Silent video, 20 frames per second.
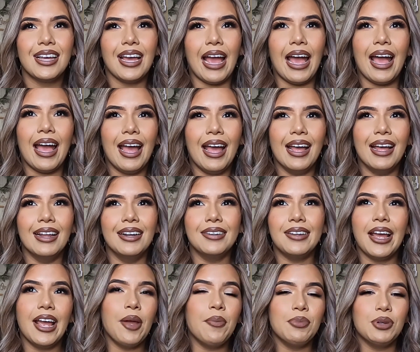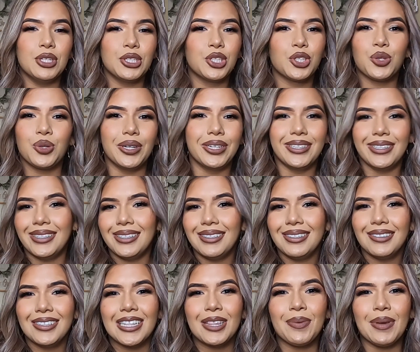and I'm just
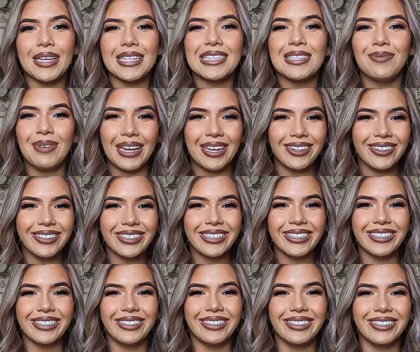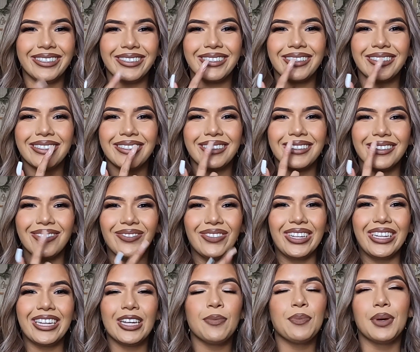cringing with my smile because this looks so
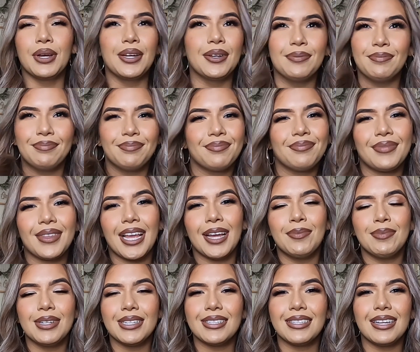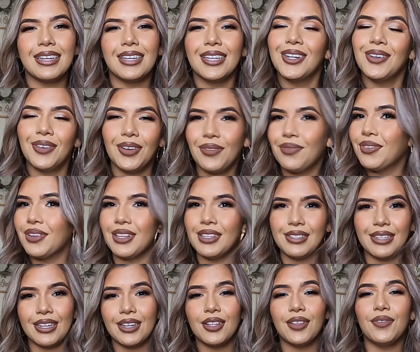big, but I'm just like, you know what, for the
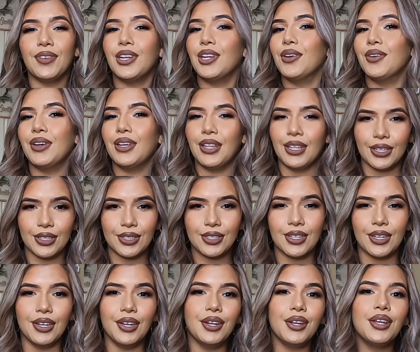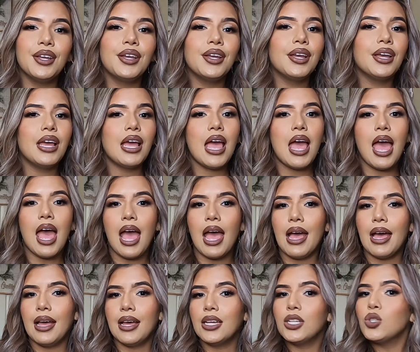sake of the video, it looks good.
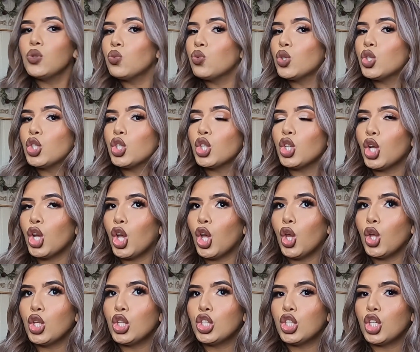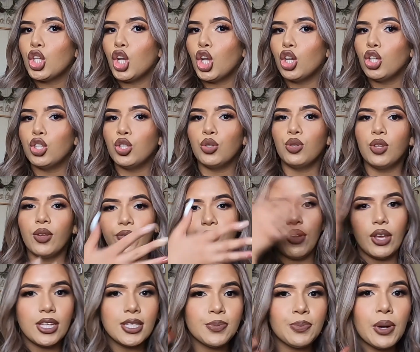And which one else did I do? The
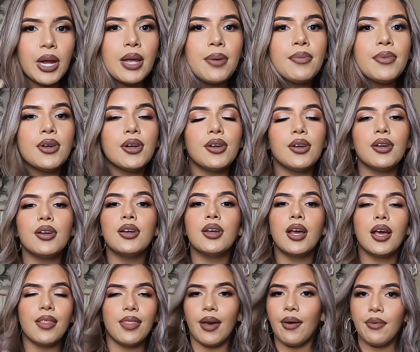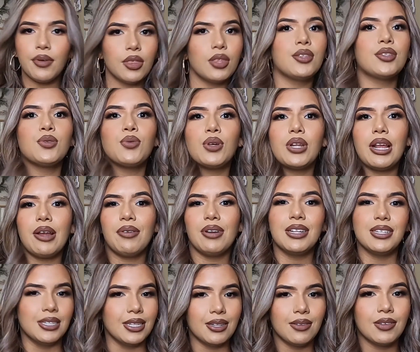face primer, that one's the one I
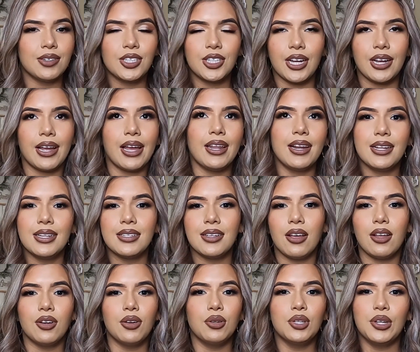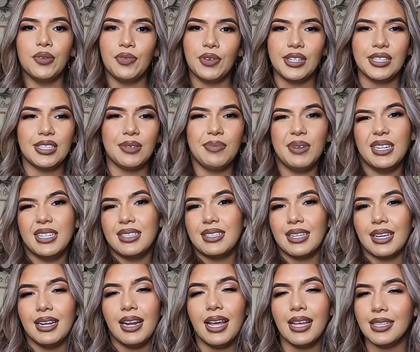already did, which I kind of saw no difference in my
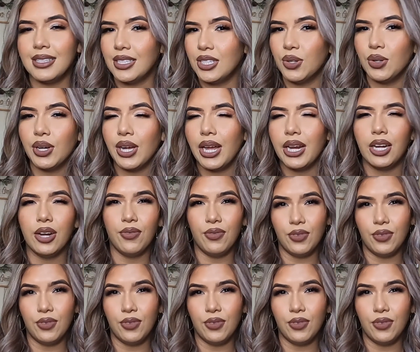skin. I still kind